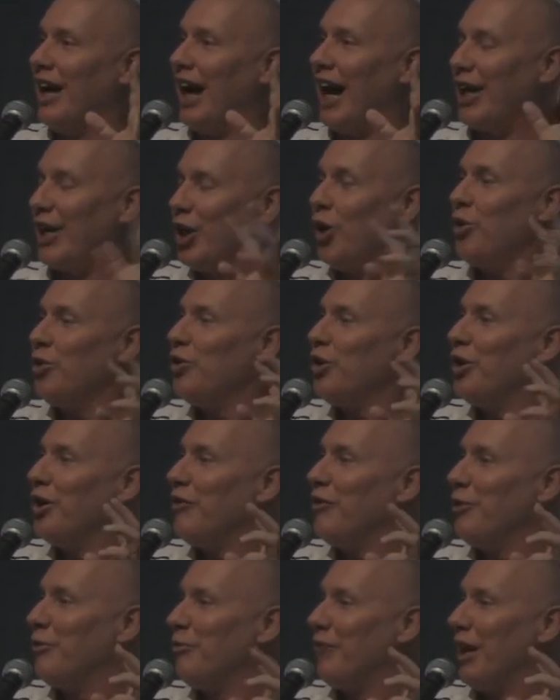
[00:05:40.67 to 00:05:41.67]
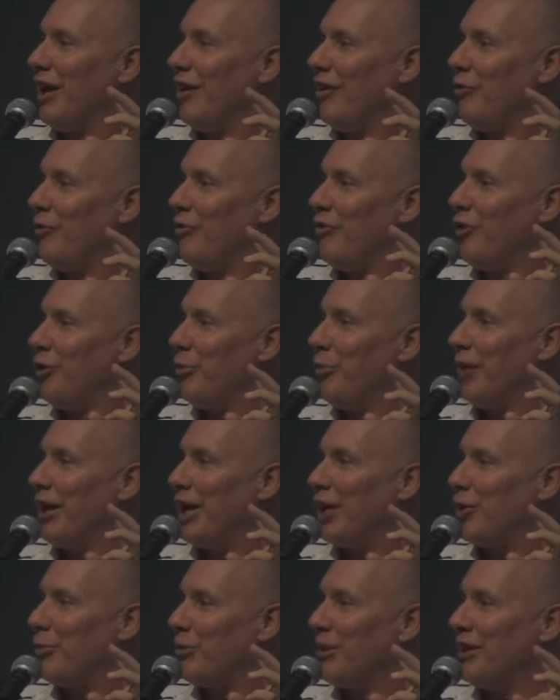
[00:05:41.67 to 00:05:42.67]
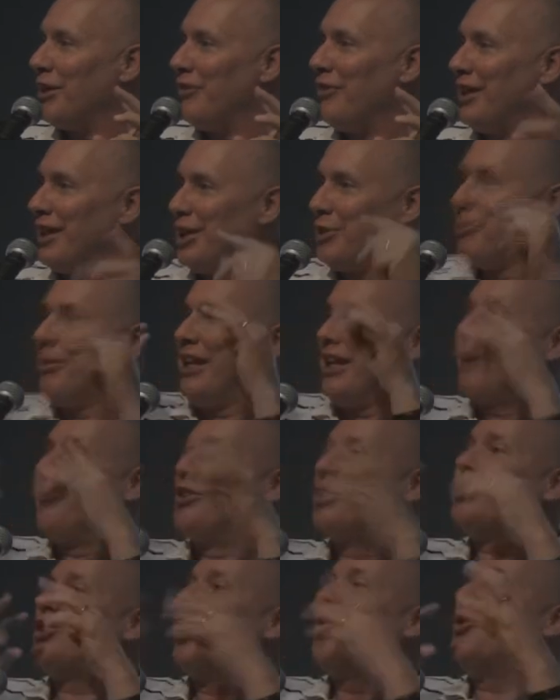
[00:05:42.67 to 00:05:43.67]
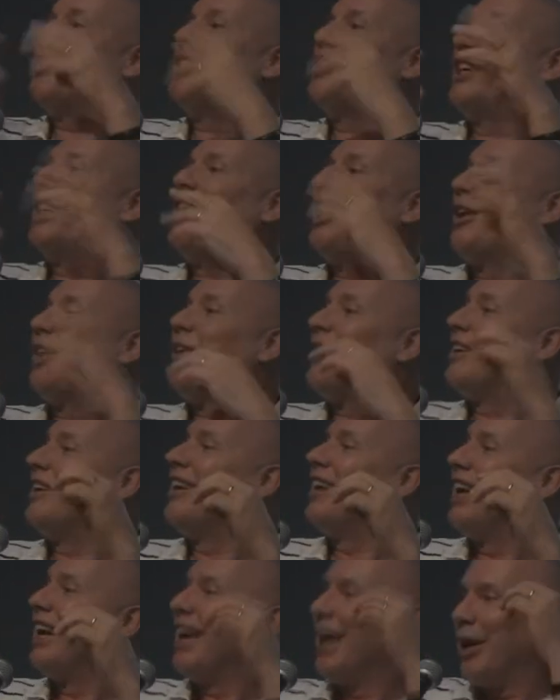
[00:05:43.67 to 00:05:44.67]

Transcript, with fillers: "I know you don't even feel pain or believe in this," but he was so scared.